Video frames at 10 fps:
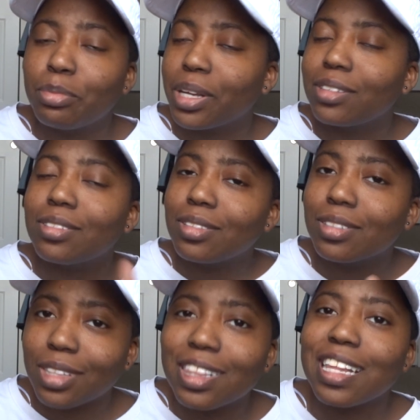But
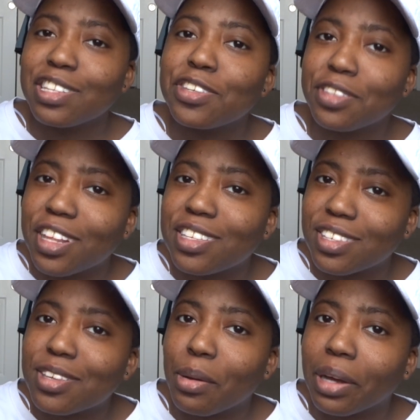let's
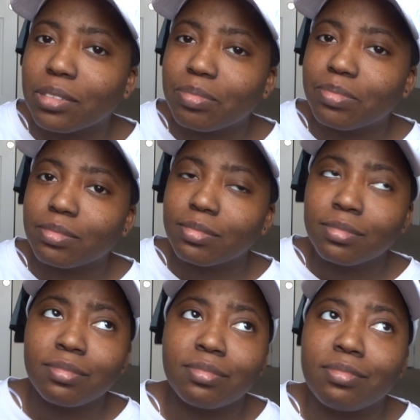go on.
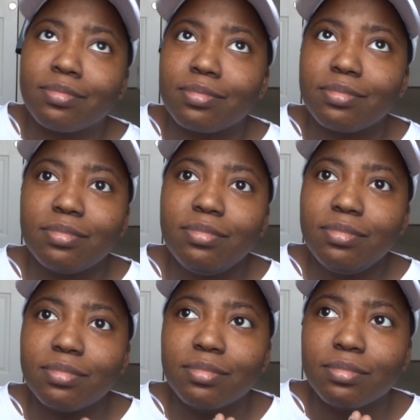
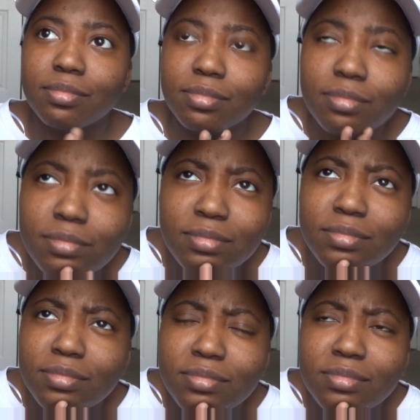I can drink
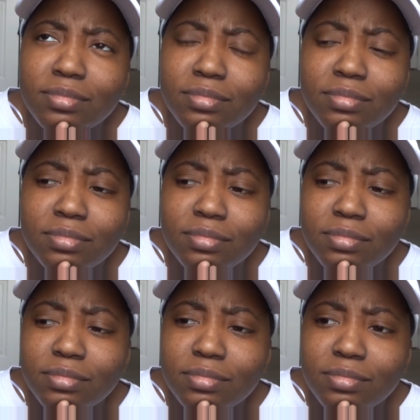whiskey
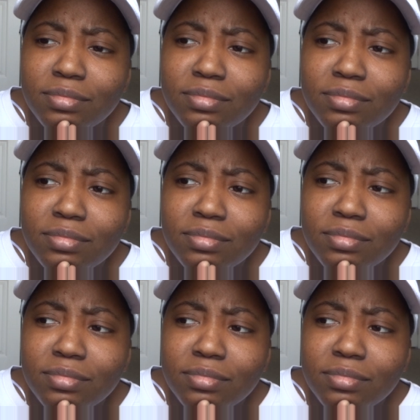and red wine.